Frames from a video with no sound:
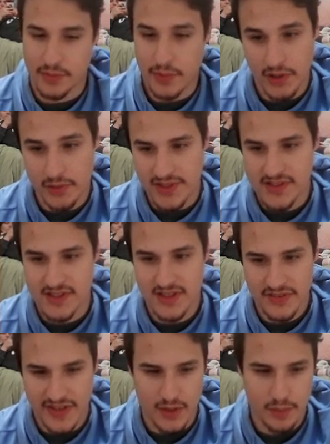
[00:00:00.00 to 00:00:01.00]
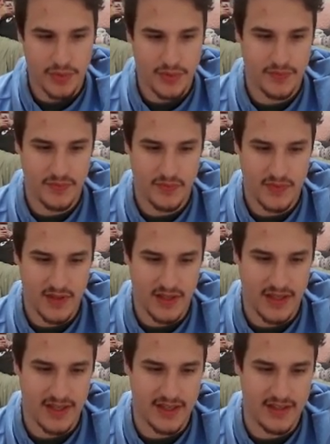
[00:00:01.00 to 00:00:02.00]
Pokemon's in need of help,
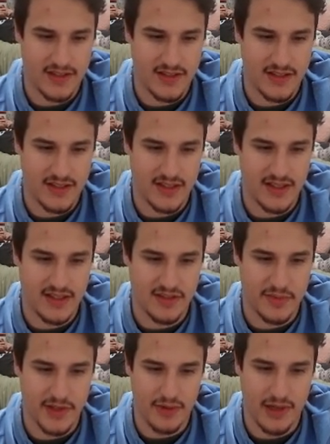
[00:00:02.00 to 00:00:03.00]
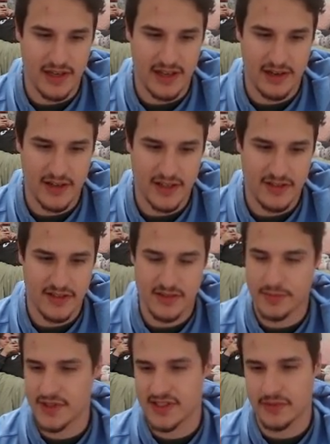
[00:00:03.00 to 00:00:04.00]
and he needs me to run an errand." This is
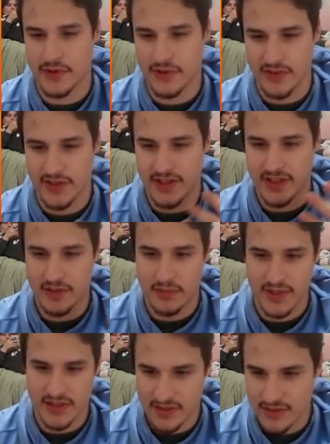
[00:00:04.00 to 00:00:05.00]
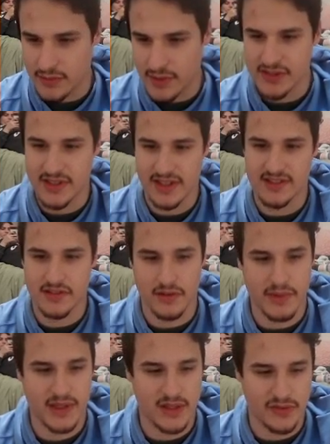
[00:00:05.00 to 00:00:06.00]
pretty similar to Vanilla, but reasoning is a little
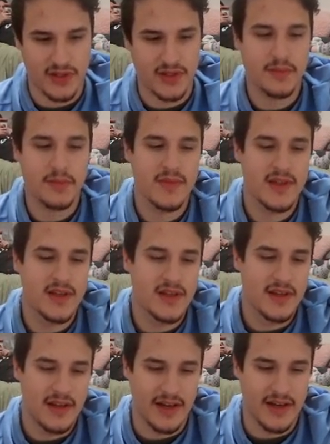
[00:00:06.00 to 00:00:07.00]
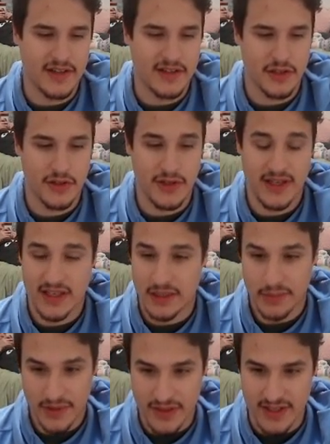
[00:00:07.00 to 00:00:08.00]
bit different. So you get a
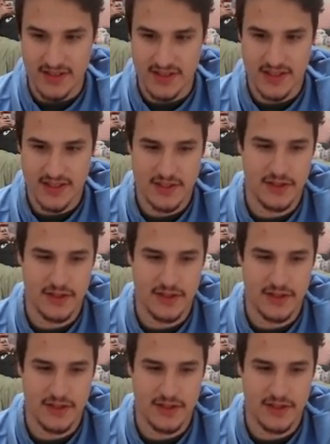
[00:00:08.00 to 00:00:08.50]
couple things in this.